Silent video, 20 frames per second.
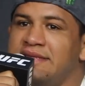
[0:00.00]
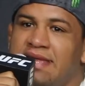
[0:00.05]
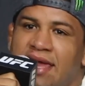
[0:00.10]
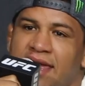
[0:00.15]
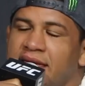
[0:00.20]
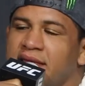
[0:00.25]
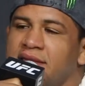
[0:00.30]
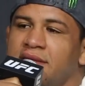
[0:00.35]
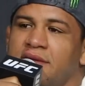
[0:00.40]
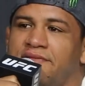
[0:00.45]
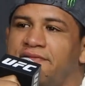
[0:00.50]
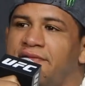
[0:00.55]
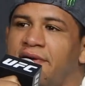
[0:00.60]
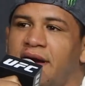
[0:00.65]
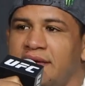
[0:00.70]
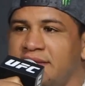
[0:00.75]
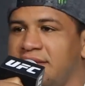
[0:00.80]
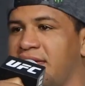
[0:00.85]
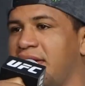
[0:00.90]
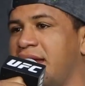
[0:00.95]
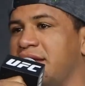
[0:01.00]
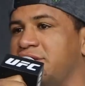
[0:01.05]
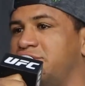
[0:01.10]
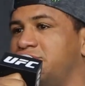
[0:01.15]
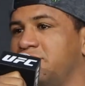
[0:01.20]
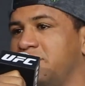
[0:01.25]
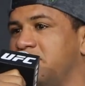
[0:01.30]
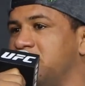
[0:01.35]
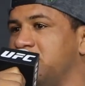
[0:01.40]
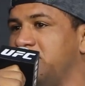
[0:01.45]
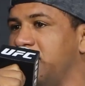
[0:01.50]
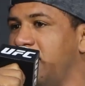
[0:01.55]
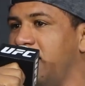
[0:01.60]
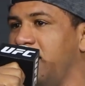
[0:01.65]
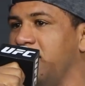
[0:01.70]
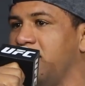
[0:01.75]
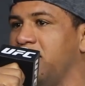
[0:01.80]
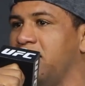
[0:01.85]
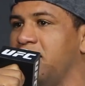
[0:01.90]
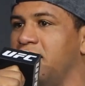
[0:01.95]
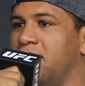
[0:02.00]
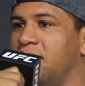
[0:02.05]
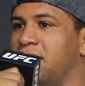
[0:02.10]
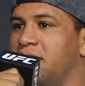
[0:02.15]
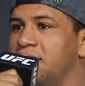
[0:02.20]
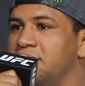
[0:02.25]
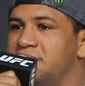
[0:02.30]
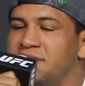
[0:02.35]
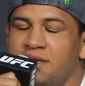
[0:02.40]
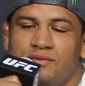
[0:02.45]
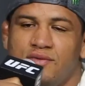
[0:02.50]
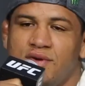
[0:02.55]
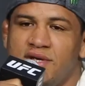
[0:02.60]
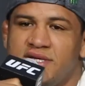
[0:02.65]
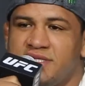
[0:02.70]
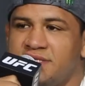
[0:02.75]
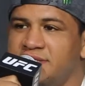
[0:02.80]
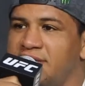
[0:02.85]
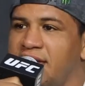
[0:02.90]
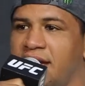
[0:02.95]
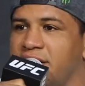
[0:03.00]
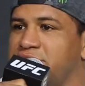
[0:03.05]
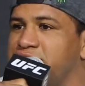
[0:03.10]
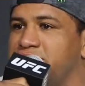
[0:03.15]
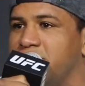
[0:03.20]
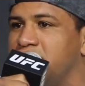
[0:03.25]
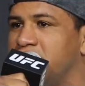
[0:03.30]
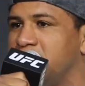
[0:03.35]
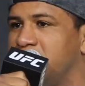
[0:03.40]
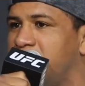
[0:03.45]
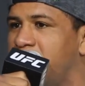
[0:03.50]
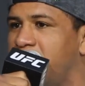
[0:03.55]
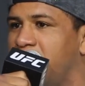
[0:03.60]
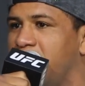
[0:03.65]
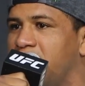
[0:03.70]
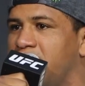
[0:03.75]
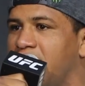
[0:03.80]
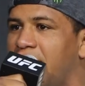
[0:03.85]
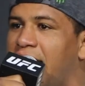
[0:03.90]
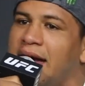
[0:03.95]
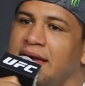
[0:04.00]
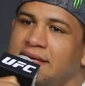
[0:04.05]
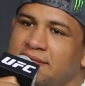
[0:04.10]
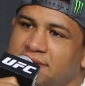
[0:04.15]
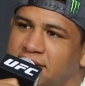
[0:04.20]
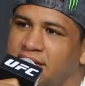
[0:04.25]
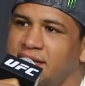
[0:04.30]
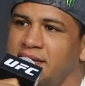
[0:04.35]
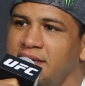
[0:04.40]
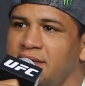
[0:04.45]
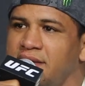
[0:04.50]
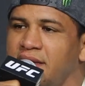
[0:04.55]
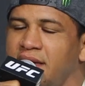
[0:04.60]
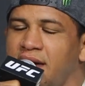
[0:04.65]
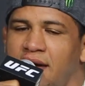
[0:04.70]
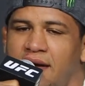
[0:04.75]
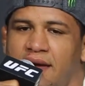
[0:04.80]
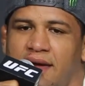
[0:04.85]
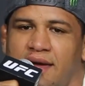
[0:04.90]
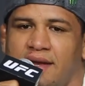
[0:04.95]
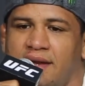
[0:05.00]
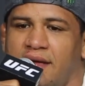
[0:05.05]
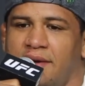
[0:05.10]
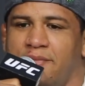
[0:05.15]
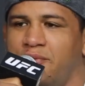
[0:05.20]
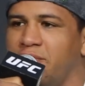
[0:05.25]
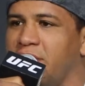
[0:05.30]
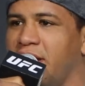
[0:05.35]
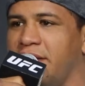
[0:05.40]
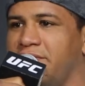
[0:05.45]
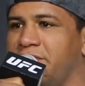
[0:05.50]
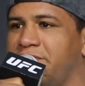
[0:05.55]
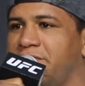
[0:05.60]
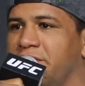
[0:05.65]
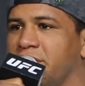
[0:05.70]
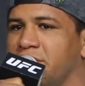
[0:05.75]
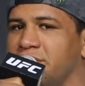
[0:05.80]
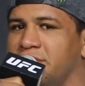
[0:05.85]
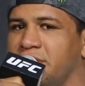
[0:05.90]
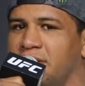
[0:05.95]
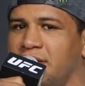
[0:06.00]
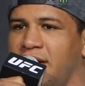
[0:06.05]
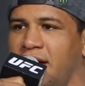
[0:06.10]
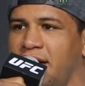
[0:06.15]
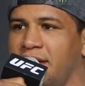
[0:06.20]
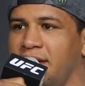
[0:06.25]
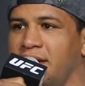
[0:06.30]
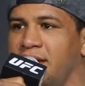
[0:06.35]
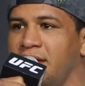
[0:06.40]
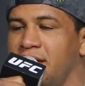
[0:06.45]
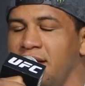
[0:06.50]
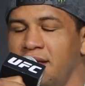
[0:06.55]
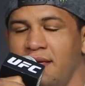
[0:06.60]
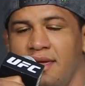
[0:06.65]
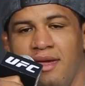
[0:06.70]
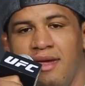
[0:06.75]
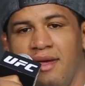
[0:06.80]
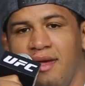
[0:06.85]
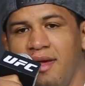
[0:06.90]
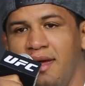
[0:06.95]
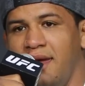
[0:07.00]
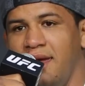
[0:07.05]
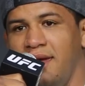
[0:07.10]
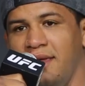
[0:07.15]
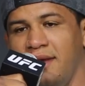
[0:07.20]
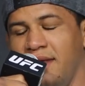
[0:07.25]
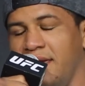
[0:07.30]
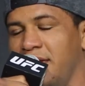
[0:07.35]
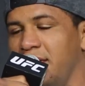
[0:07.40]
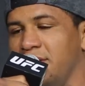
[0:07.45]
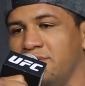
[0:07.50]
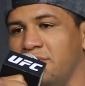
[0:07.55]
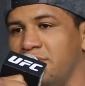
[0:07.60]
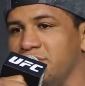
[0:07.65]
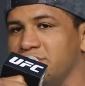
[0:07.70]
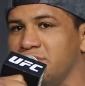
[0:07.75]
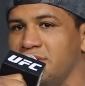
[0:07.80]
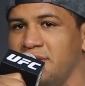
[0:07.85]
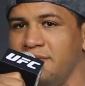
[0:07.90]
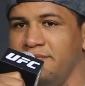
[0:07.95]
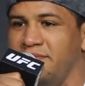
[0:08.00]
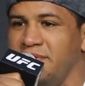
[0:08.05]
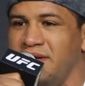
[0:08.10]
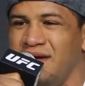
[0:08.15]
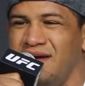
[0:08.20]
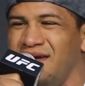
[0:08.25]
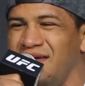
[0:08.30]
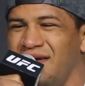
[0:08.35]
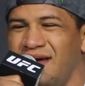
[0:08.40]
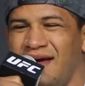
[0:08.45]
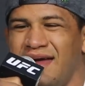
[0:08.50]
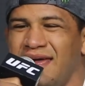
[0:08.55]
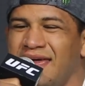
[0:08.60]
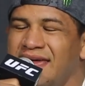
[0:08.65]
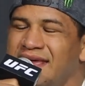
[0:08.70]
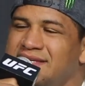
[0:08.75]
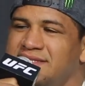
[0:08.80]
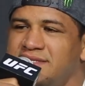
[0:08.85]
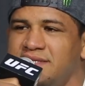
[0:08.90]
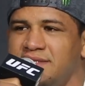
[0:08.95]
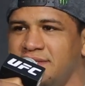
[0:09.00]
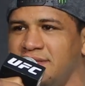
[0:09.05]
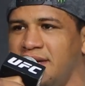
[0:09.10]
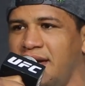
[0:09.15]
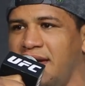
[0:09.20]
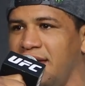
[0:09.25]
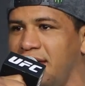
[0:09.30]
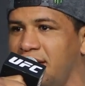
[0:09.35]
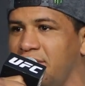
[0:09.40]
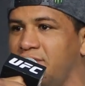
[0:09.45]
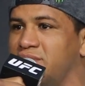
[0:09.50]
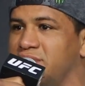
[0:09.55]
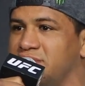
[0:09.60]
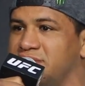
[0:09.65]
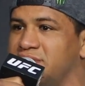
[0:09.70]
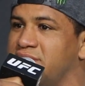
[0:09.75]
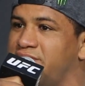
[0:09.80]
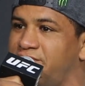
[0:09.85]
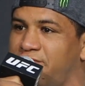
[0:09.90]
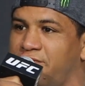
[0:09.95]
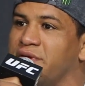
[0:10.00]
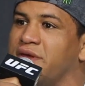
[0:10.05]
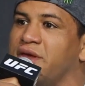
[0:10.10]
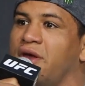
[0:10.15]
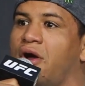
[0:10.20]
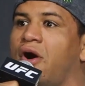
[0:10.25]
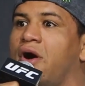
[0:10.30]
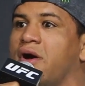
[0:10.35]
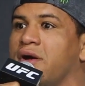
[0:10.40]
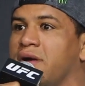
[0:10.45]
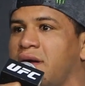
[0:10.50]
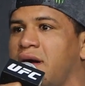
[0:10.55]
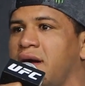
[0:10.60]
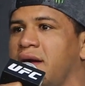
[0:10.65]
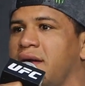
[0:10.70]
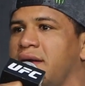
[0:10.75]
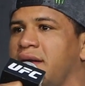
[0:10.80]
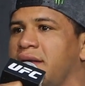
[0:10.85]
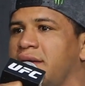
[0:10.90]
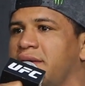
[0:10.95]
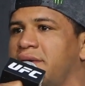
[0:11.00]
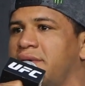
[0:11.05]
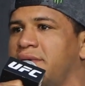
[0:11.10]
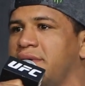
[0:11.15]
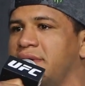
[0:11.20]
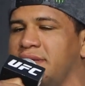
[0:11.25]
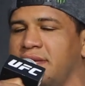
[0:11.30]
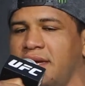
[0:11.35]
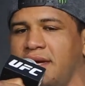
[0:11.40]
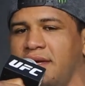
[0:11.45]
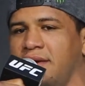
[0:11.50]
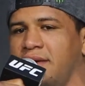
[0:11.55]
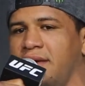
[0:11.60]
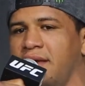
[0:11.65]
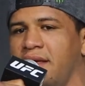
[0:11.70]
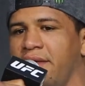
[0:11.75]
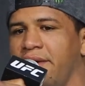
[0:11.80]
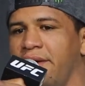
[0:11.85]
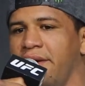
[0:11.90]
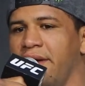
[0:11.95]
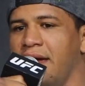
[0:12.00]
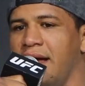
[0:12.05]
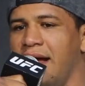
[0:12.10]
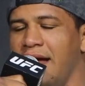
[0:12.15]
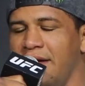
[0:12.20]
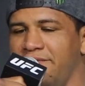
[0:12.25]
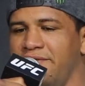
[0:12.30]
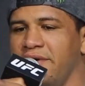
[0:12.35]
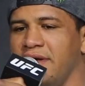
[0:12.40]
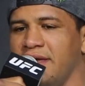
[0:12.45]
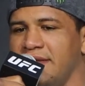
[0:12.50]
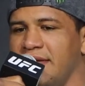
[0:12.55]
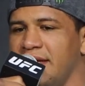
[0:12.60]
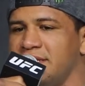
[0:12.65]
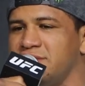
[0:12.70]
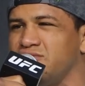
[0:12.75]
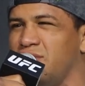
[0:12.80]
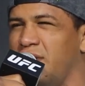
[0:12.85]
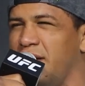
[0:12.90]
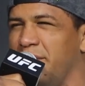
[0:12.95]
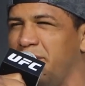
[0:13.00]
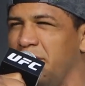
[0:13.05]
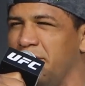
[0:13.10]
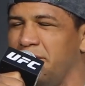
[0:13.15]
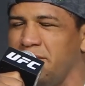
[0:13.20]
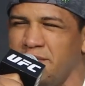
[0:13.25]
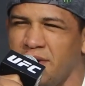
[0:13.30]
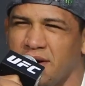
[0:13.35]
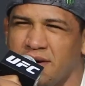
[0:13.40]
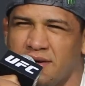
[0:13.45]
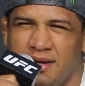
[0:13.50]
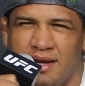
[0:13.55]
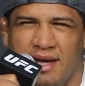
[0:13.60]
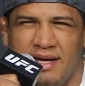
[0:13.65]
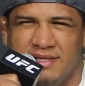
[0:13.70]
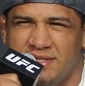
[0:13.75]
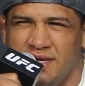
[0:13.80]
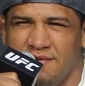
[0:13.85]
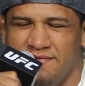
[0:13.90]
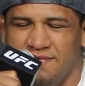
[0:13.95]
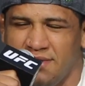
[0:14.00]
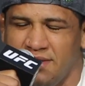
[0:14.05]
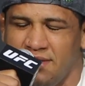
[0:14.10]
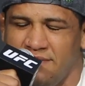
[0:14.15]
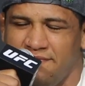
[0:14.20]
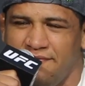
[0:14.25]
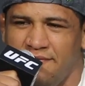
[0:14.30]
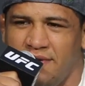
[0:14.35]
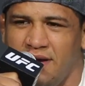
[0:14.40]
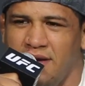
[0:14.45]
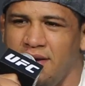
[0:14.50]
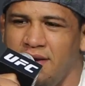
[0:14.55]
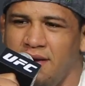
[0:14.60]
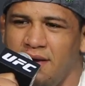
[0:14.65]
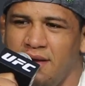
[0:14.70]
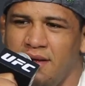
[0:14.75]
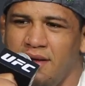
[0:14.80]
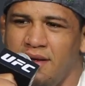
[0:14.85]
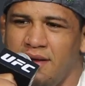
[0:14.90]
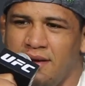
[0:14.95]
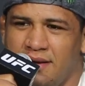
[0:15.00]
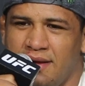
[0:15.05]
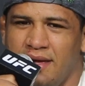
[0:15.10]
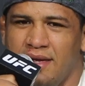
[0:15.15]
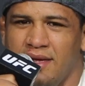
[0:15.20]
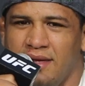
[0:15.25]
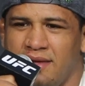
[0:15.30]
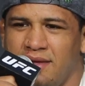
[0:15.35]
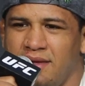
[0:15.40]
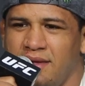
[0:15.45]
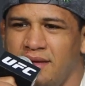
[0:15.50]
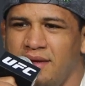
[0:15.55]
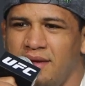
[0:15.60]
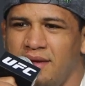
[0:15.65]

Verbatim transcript: taking the fight that I shouldn't take, the risks that I shouldn't take. I did, and I put everything on the line. And he thought it was gonna be a, easy night, It was a freaking hard night, you know. And then I think that's why people recognize after that fight, like